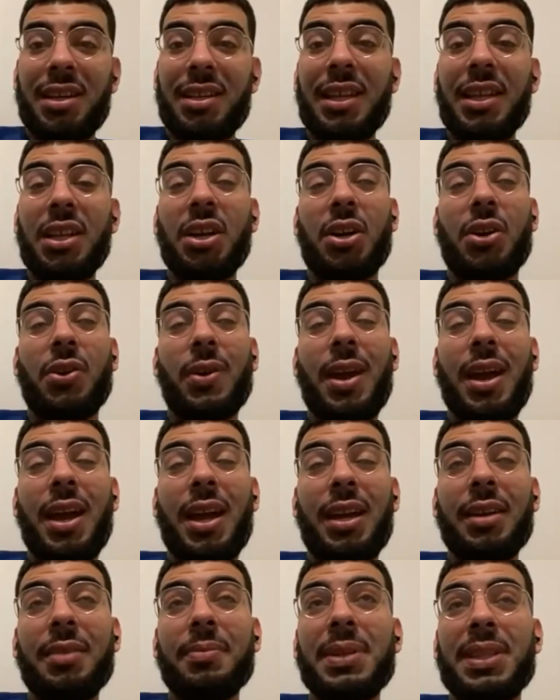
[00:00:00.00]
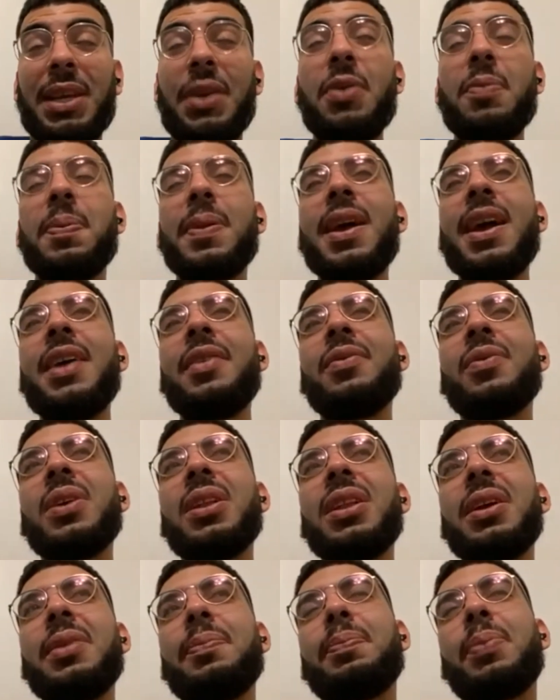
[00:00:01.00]
they look great, but they were playing
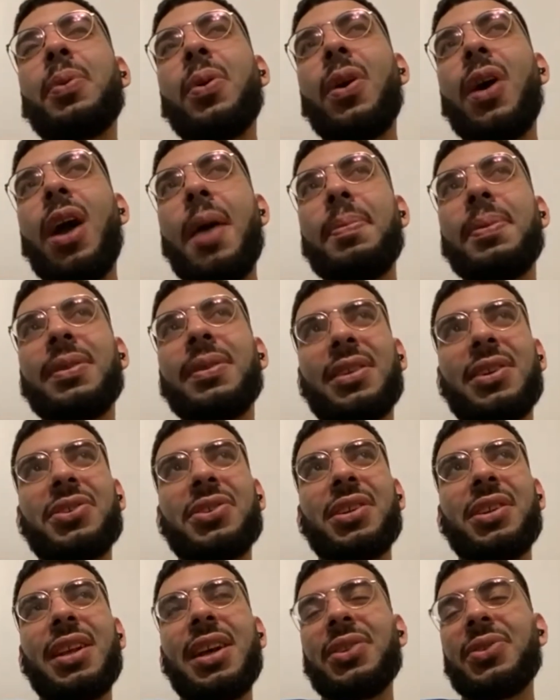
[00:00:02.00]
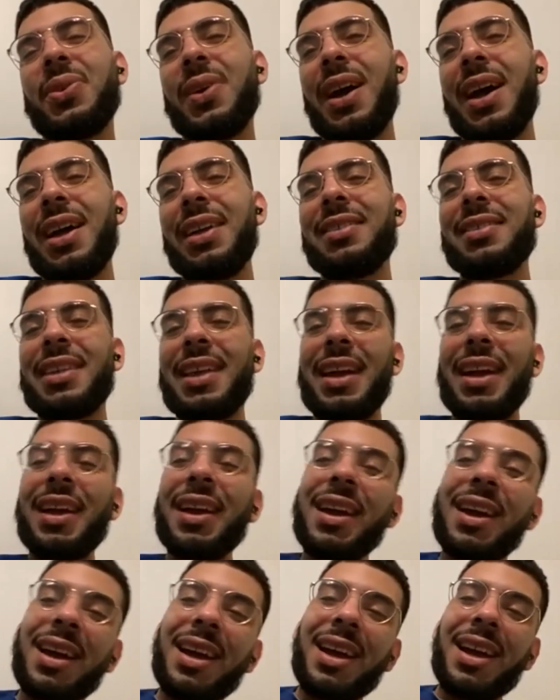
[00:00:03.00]
really poor opposition. That's why it's like
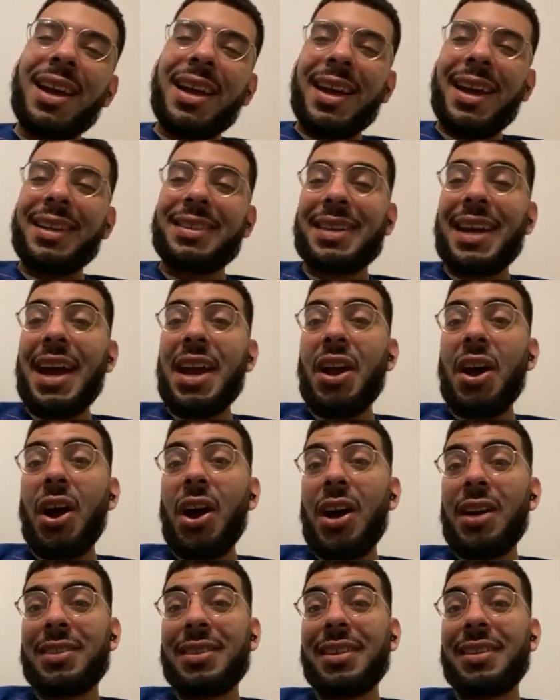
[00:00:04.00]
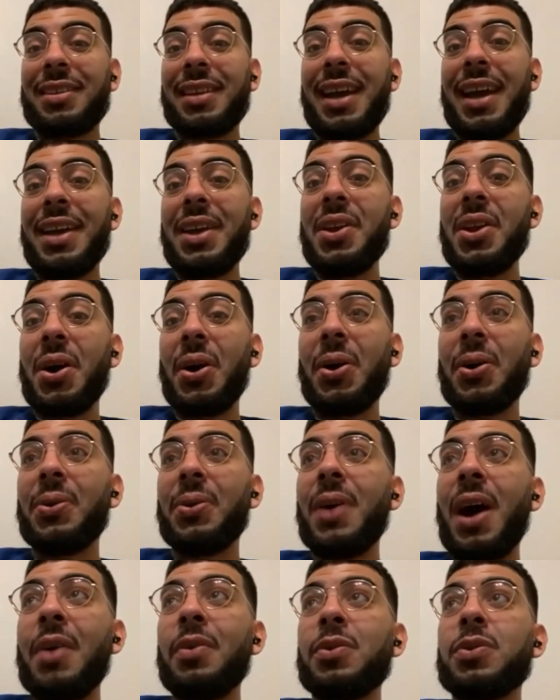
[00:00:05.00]
it's kind of hard to say. I
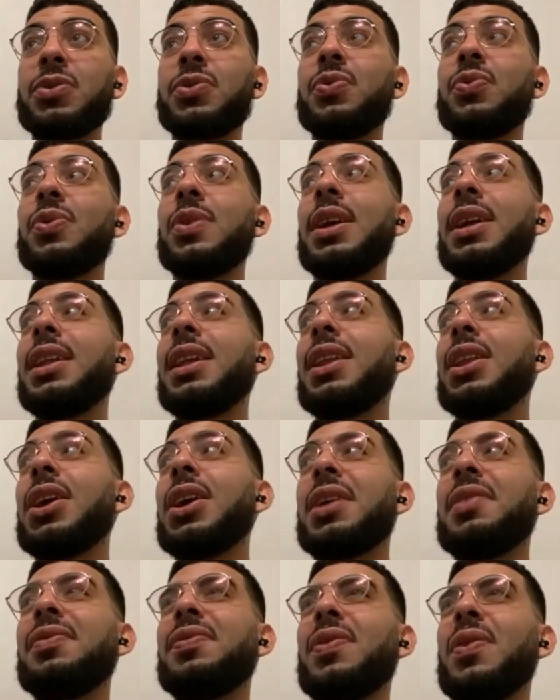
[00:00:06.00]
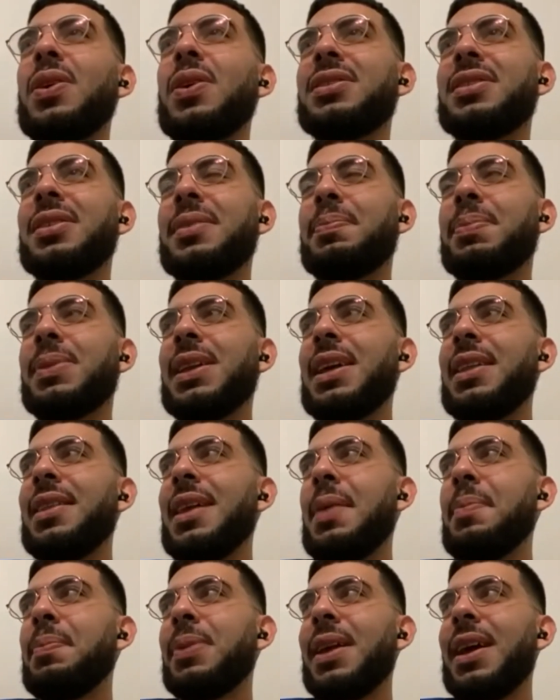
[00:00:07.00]
was really looking forward to
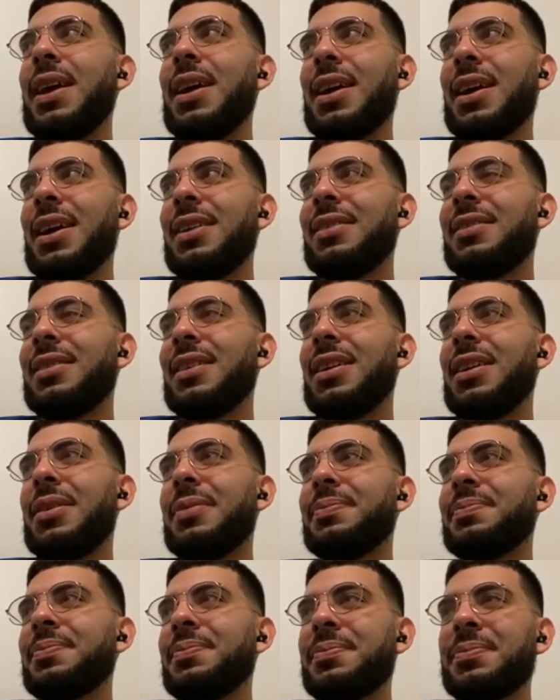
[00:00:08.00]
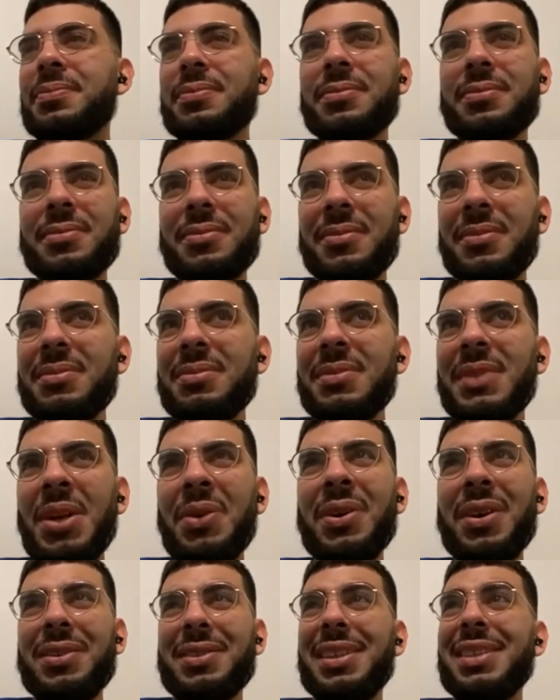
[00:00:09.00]
them playing against what
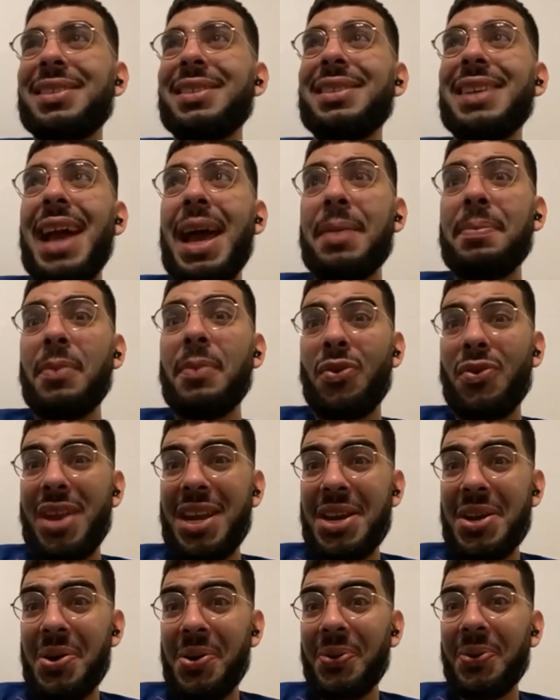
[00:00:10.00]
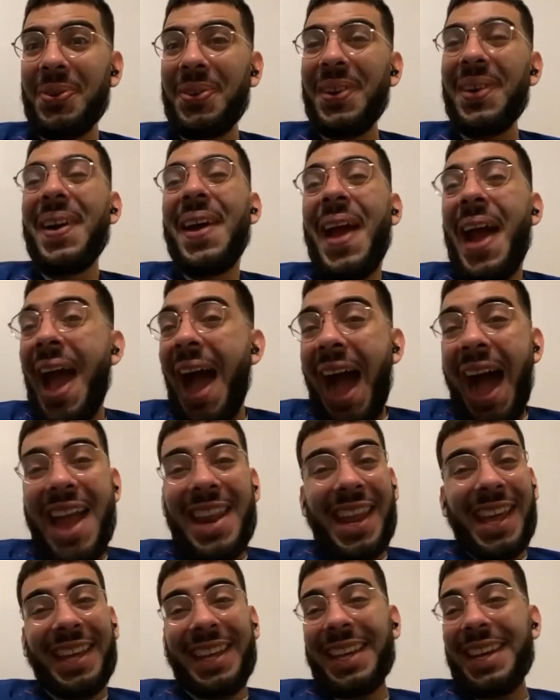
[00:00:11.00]
was it, San Marino?
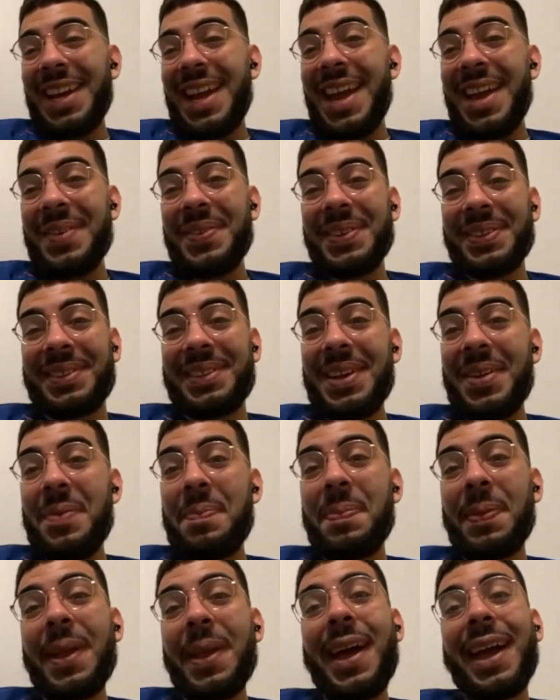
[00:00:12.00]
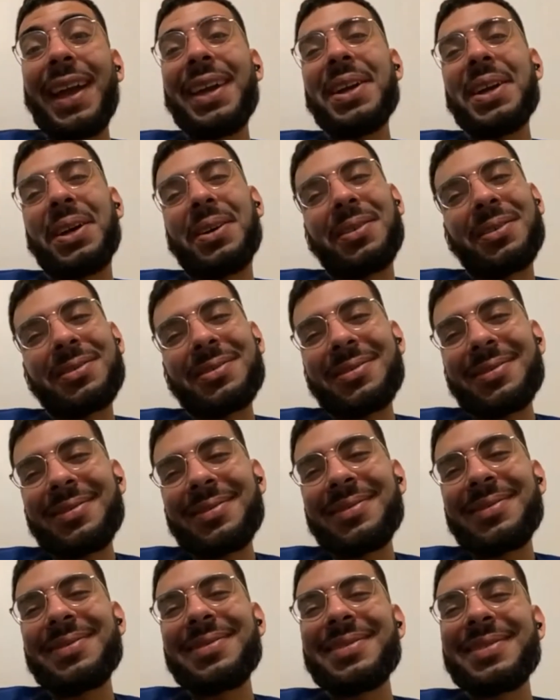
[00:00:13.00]
Like it was they were playing.
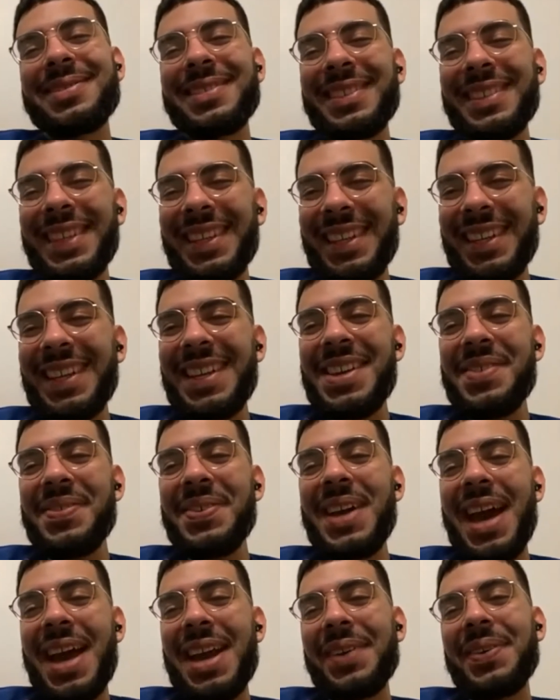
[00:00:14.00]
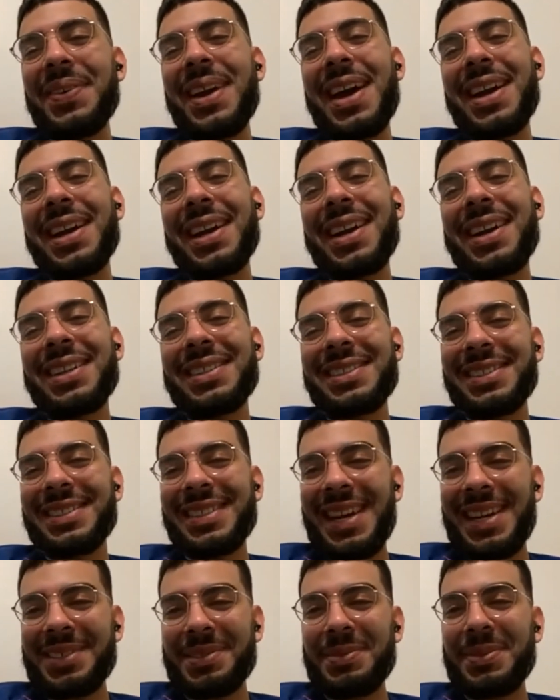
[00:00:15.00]
We got to cut these
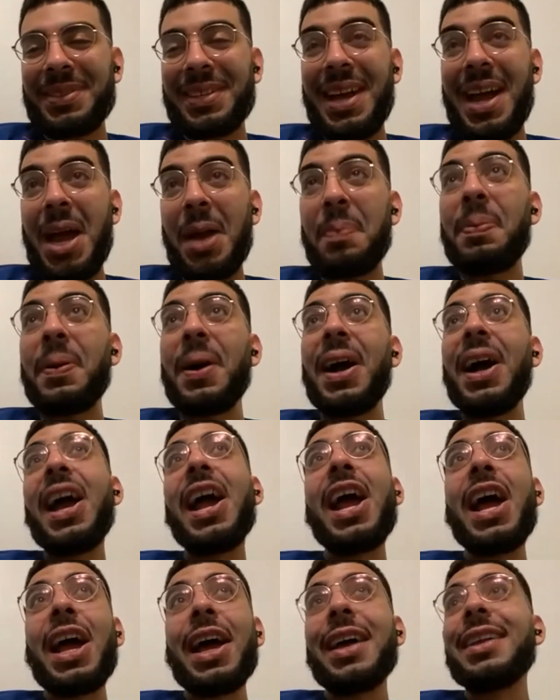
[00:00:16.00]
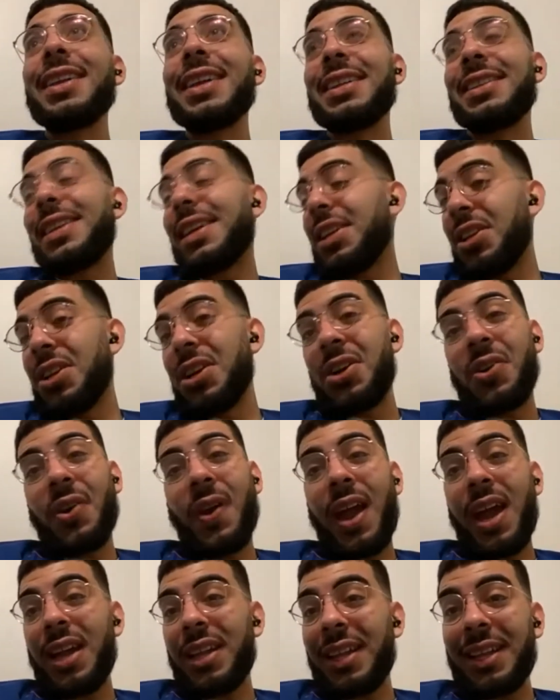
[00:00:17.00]
guys some slack, but they did look
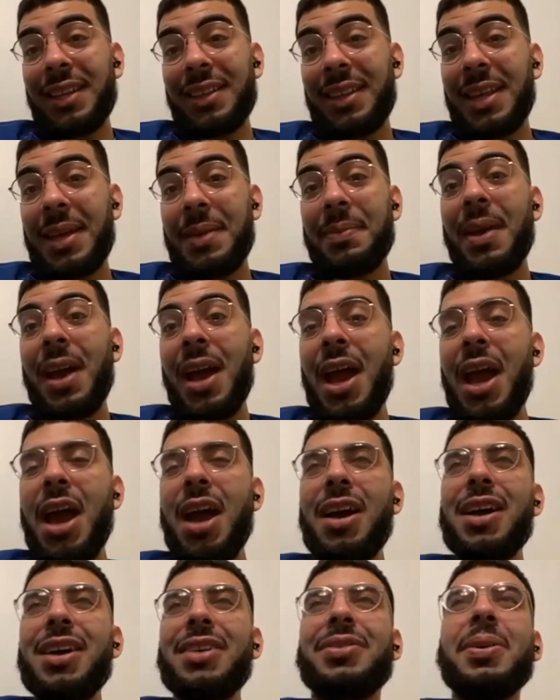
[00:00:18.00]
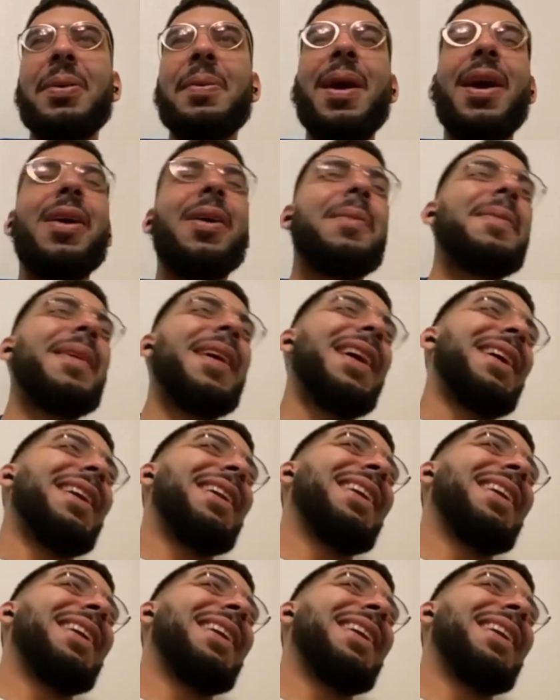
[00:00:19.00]
great. They So, oh man,